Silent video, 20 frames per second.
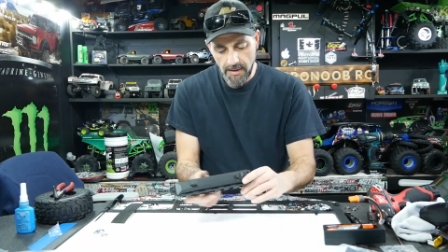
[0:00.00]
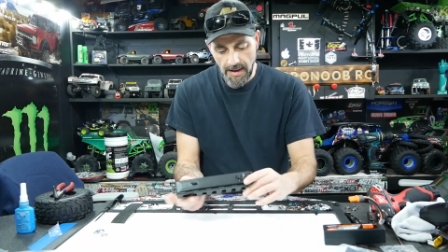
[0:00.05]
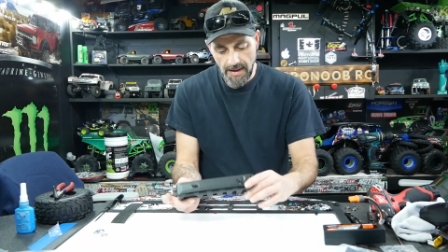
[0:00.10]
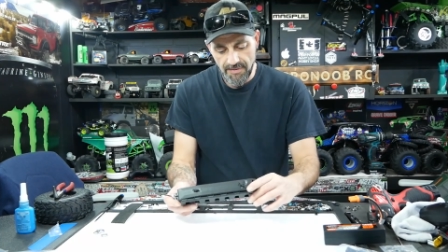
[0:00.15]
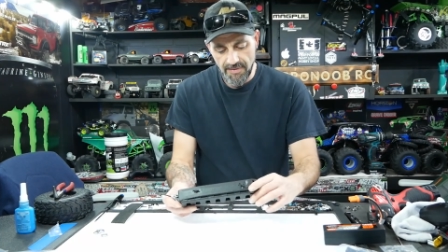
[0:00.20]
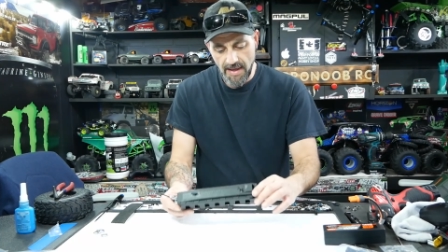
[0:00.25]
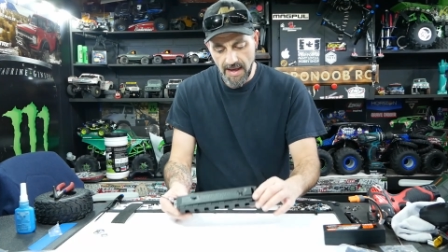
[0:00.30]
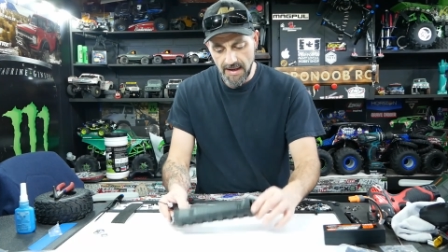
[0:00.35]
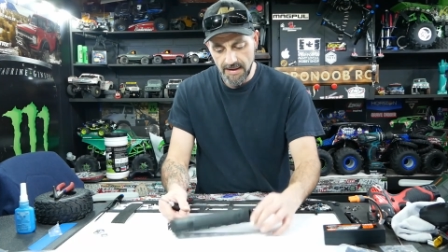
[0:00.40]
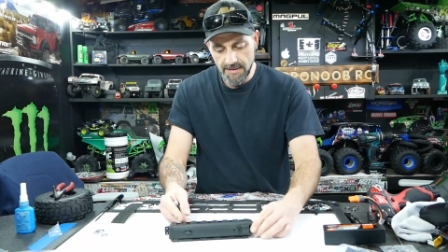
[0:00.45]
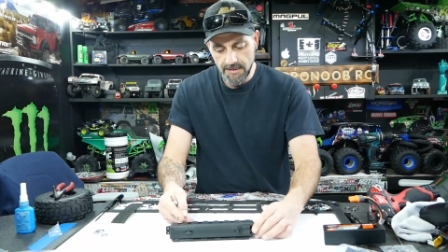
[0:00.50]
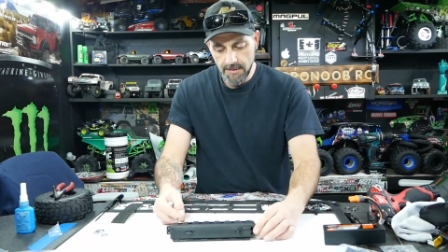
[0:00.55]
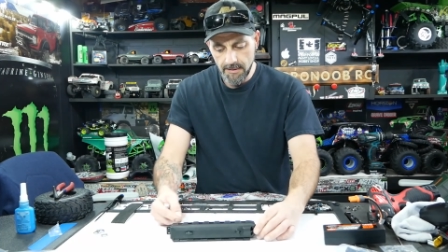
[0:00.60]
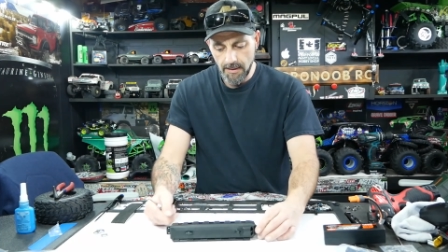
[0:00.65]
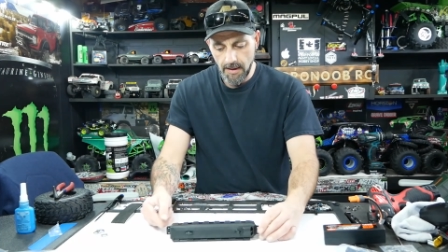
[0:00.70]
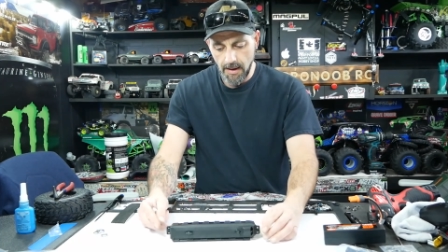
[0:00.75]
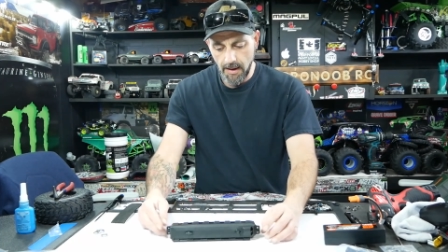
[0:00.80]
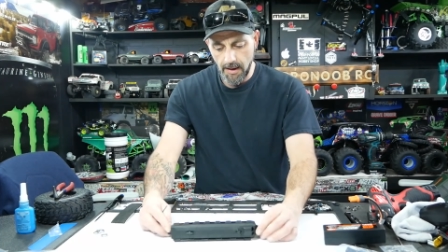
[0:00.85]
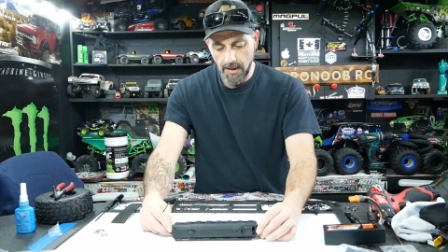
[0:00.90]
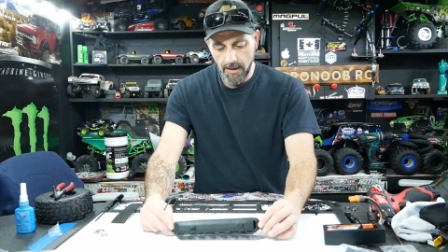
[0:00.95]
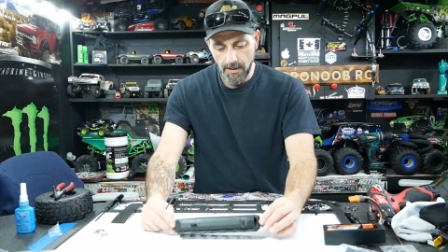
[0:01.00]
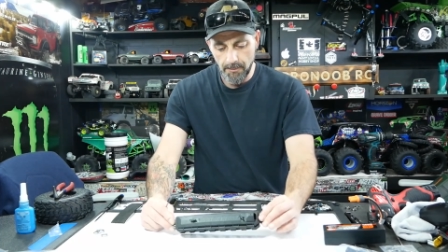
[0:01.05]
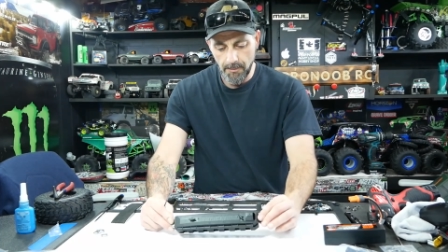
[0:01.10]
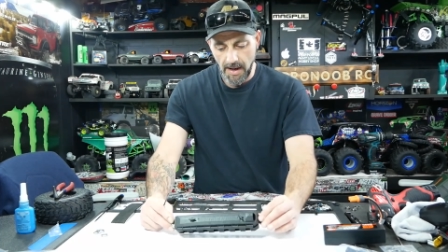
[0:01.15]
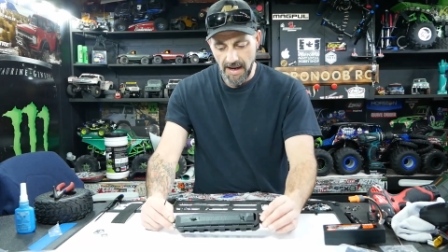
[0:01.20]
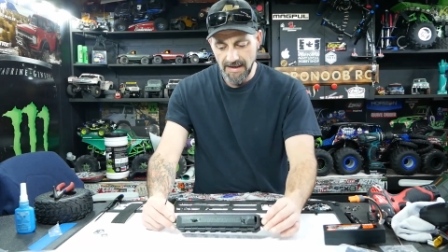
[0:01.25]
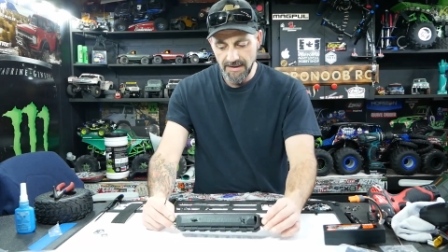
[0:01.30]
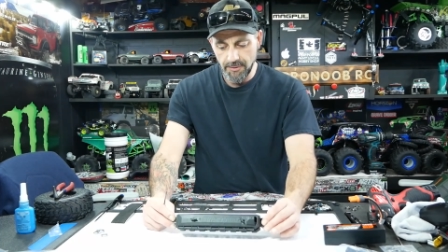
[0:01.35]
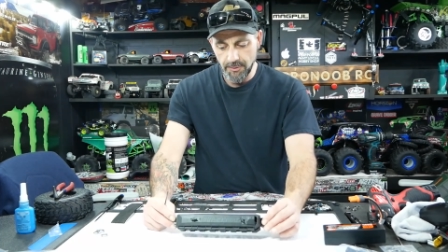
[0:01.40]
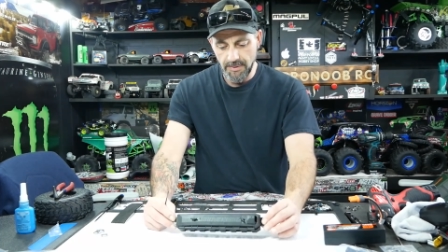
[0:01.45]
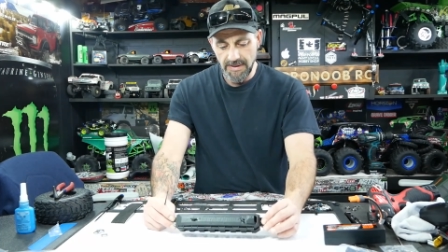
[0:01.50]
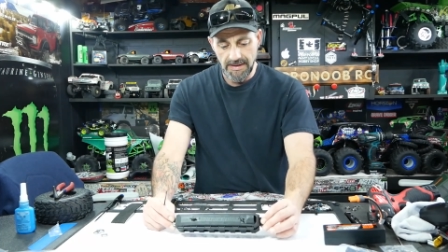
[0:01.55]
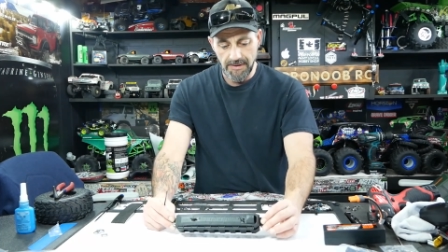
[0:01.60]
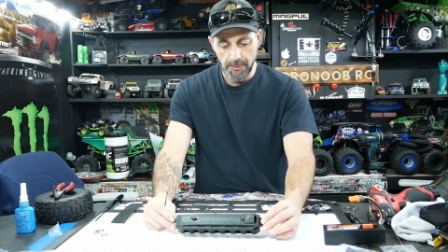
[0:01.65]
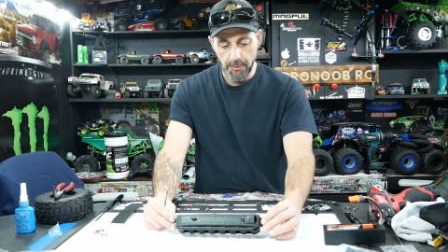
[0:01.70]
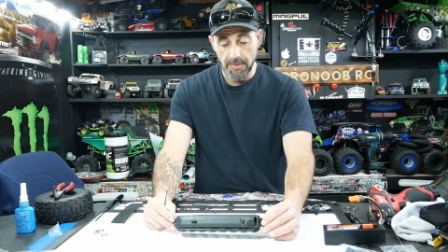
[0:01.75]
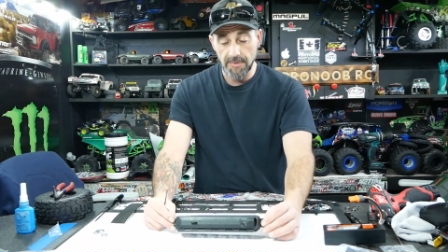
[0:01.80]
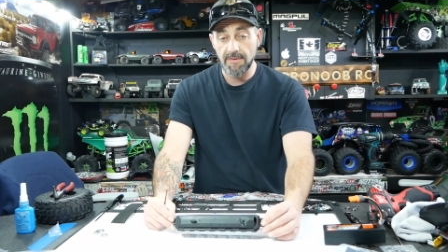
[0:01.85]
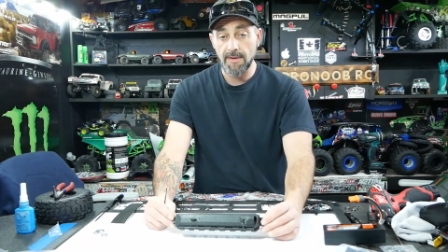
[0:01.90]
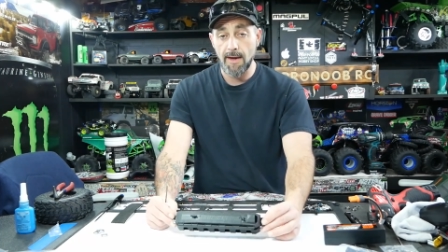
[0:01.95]
And then I do need to
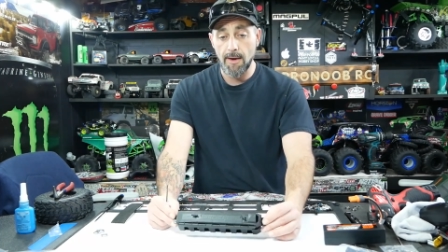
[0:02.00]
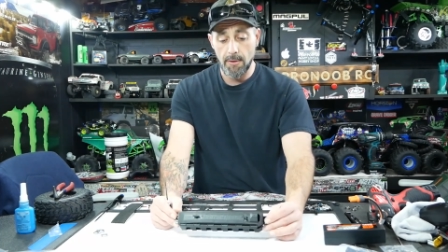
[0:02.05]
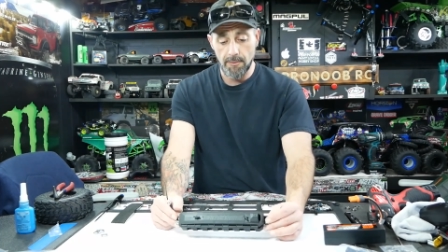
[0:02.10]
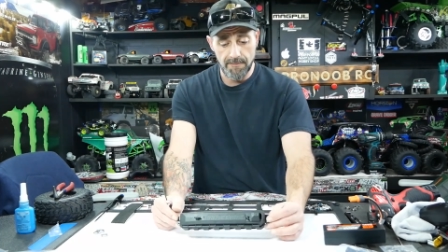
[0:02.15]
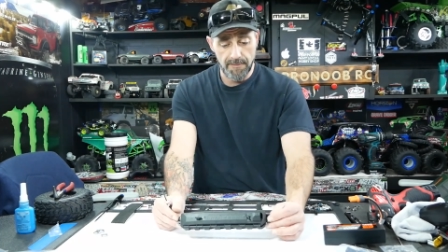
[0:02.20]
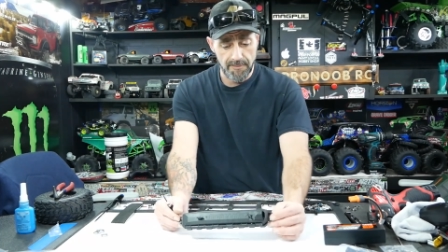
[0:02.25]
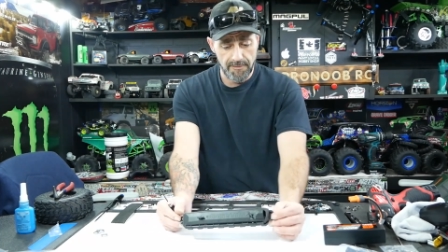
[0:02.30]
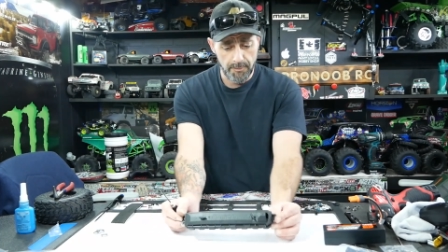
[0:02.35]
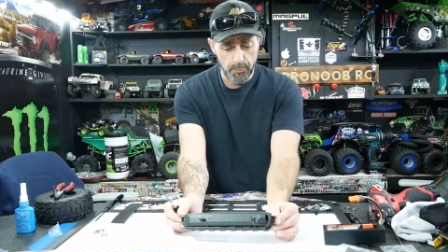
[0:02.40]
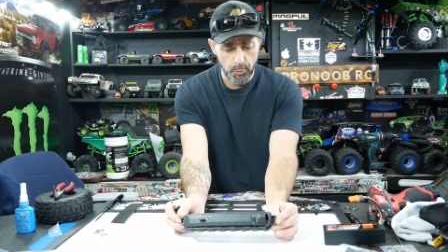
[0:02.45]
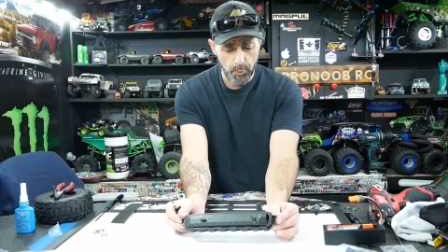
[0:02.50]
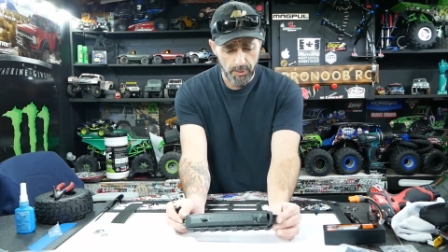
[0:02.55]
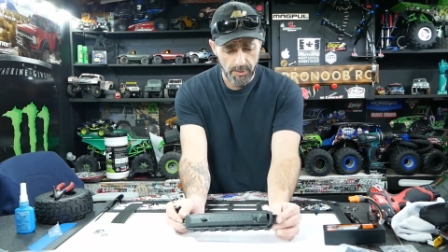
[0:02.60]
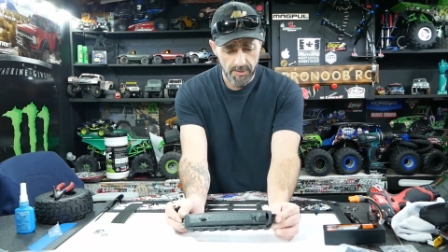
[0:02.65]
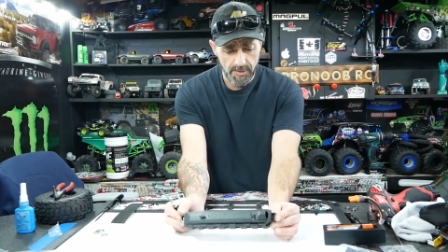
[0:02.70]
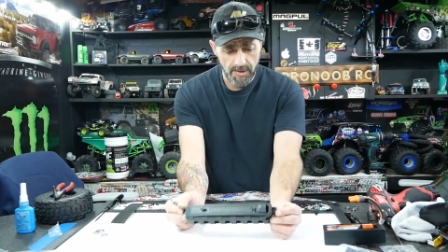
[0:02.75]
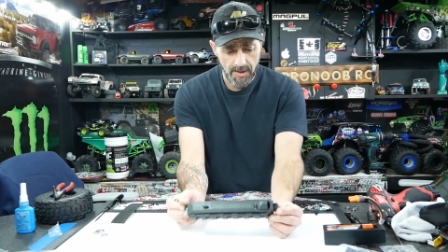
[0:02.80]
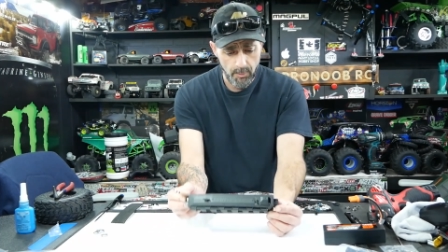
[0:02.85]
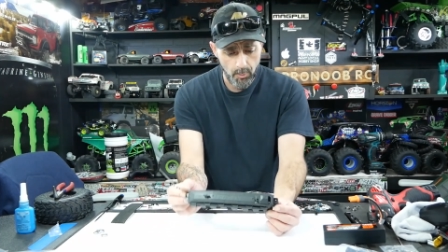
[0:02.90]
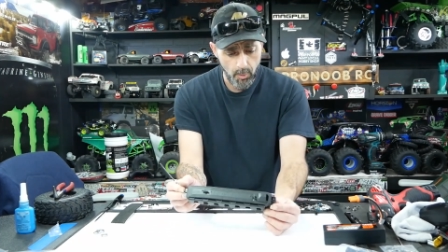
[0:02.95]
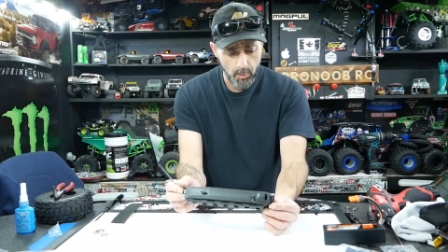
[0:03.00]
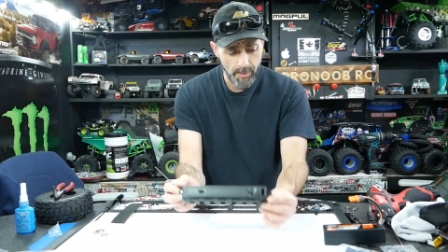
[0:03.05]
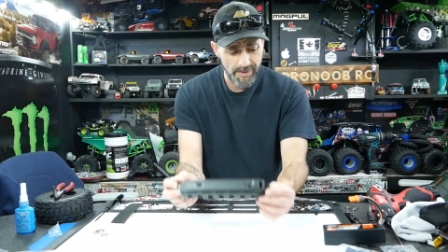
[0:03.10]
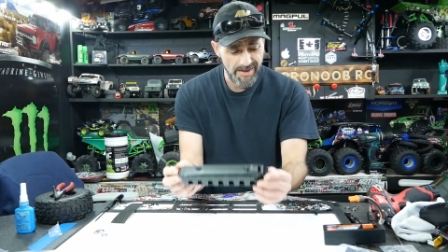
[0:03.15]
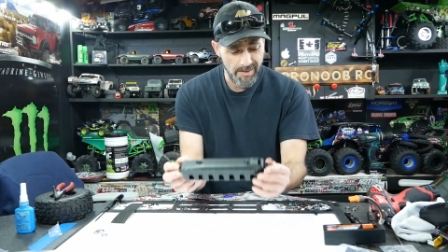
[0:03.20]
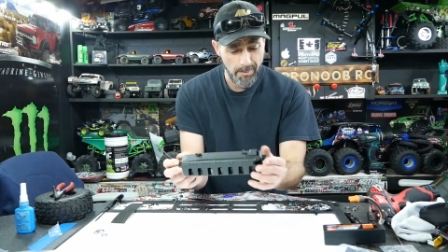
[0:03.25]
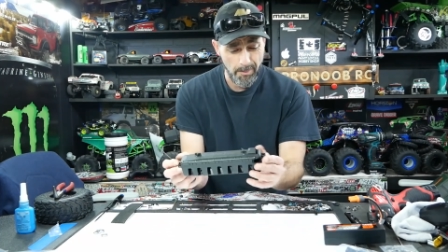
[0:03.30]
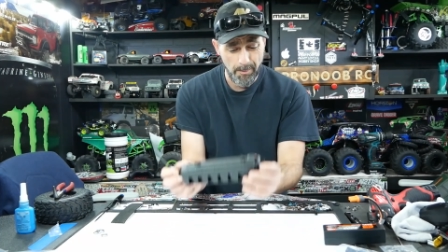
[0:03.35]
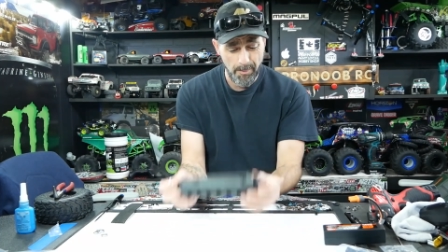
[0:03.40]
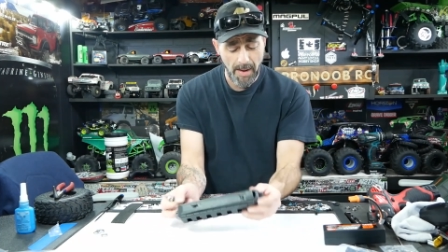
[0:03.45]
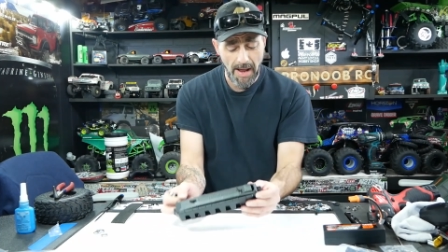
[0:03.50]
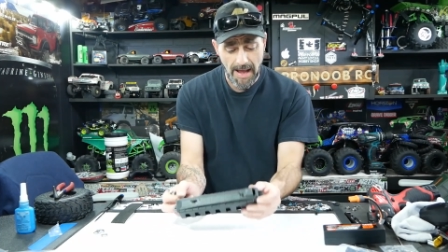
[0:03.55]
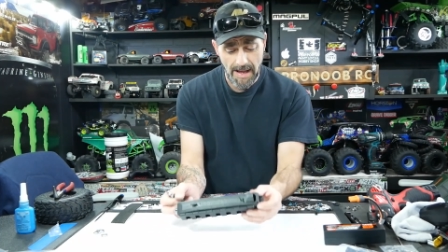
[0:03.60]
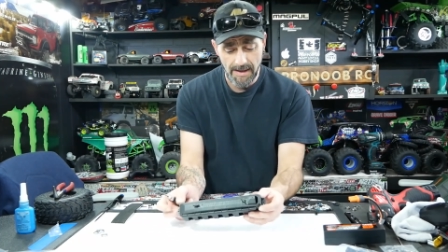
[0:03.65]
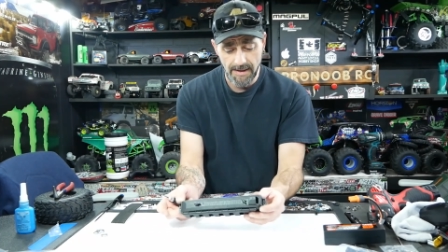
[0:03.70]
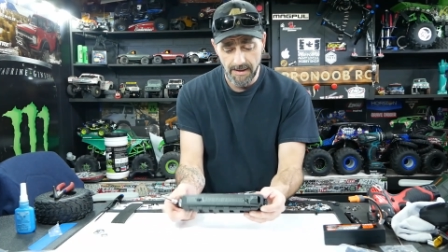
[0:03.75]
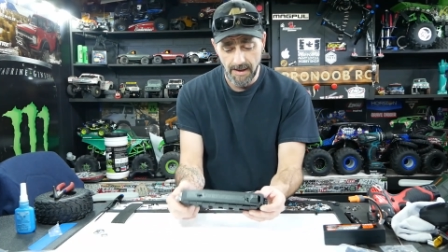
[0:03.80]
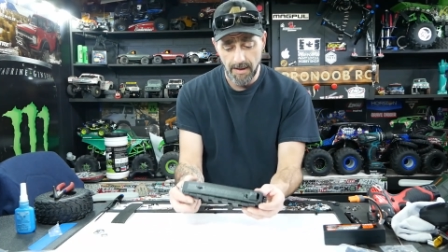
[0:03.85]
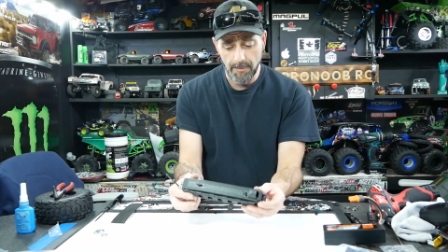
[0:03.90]
go to town for some work, and when we get back,